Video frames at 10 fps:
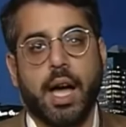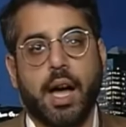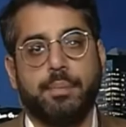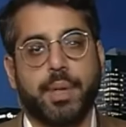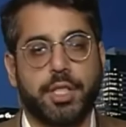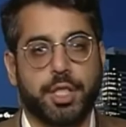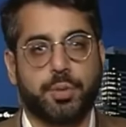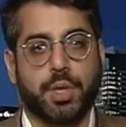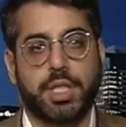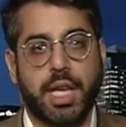Um, but I
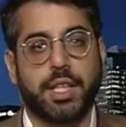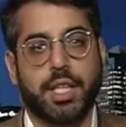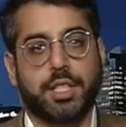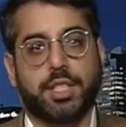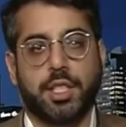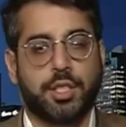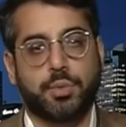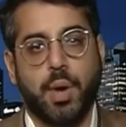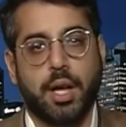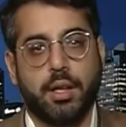just want to say this
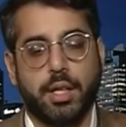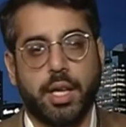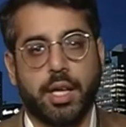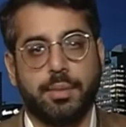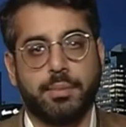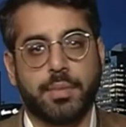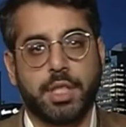as well um,